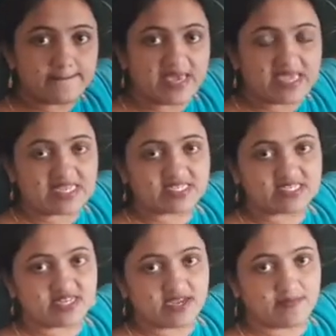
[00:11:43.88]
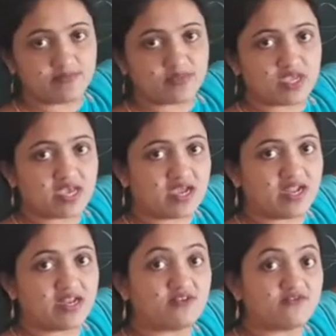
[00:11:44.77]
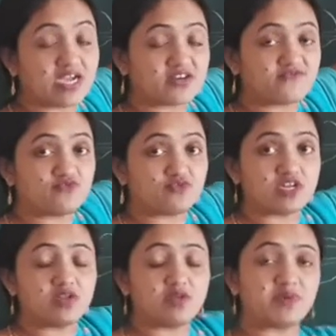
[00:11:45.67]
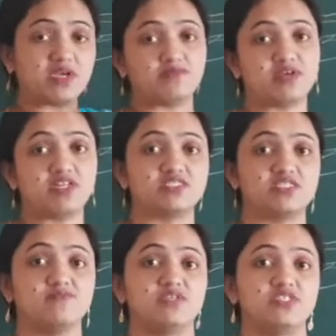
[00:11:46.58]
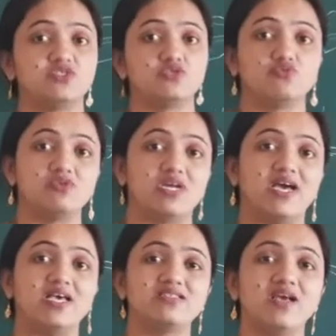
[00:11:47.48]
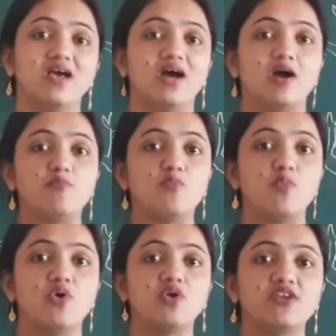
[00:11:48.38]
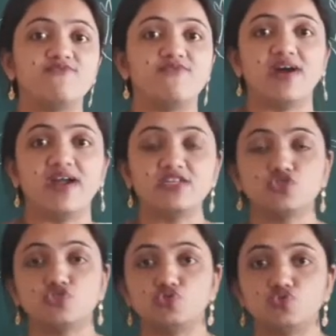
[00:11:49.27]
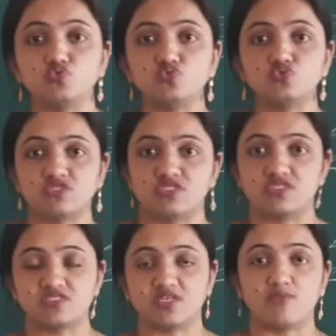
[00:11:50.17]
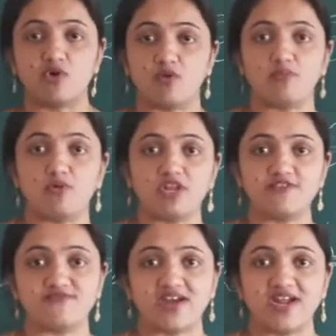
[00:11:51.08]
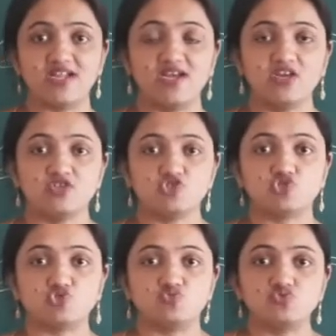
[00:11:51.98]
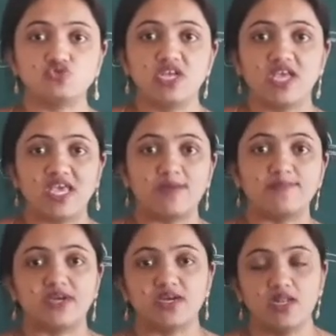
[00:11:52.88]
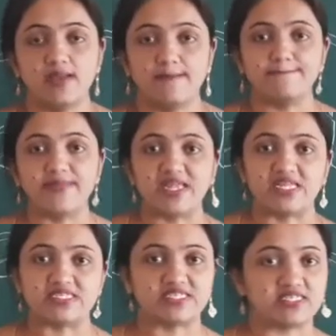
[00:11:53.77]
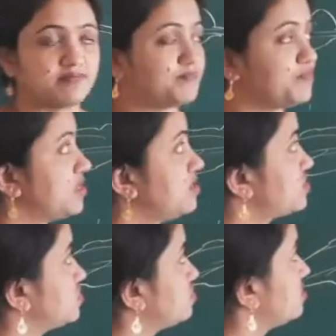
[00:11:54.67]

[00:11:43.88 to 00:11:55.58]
meristem, and that floral apical meristem is known as a modified shoot system, or modified shoot apical meristem. So